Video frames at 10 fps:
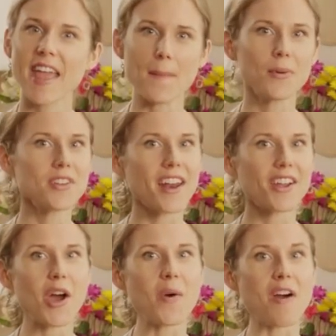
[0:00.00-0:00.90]

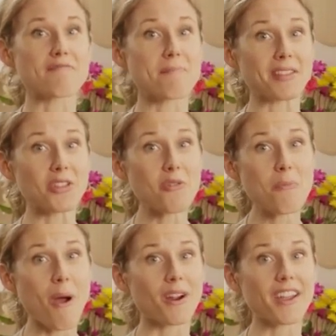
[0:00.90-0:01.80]
Campodonico of Menlo
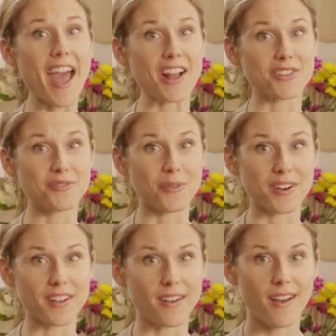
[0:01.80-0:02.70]
Park,
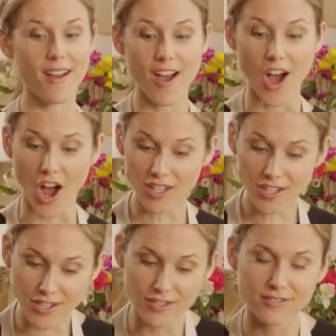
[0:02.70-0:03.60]
California. All you
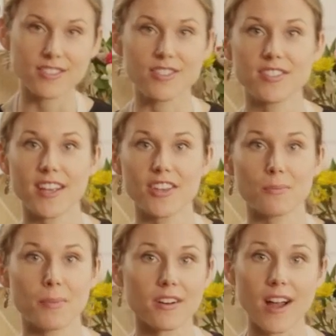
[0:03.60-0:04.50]
do is you take your
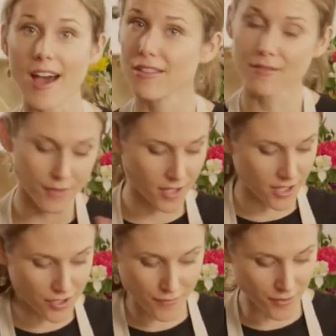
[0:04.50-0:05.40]
butter out of the
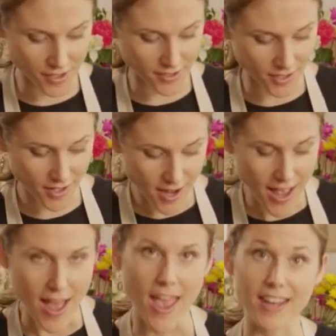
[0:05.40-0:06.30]
fridge or freezer
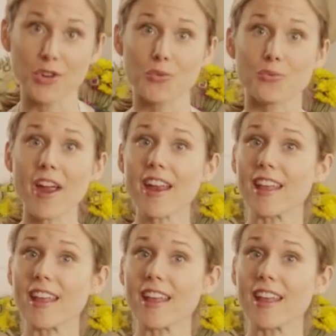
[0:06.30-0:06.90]
and grate